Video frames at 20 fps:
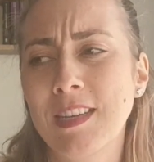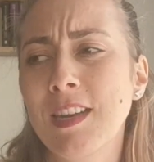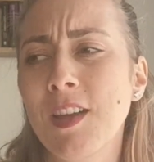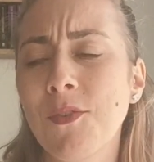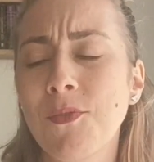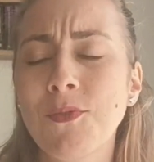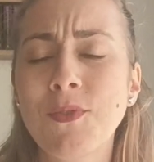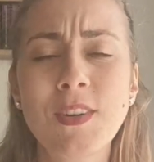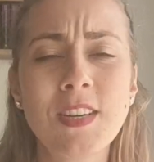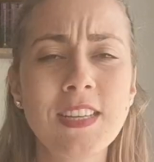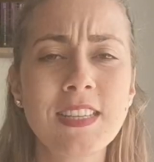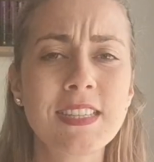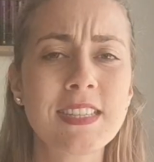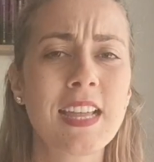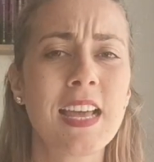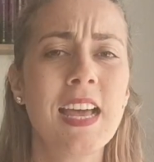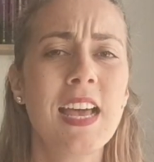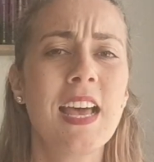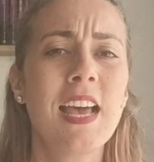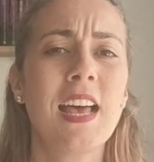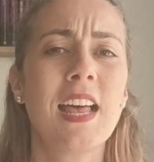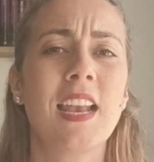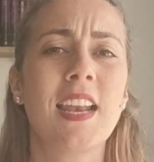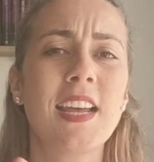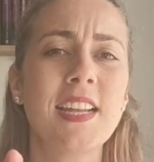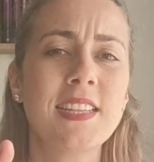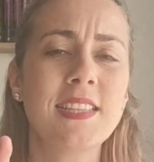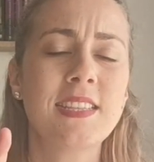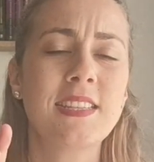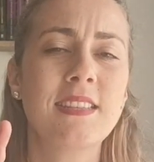Now, first,
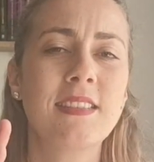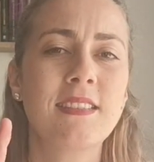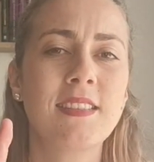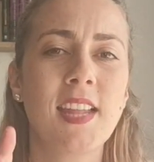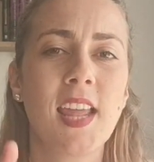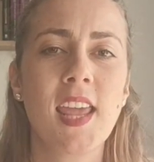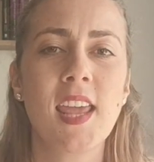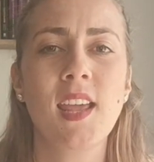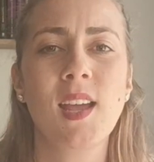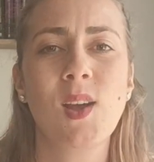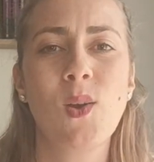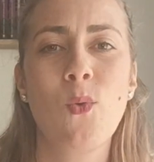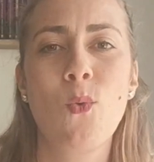let's think,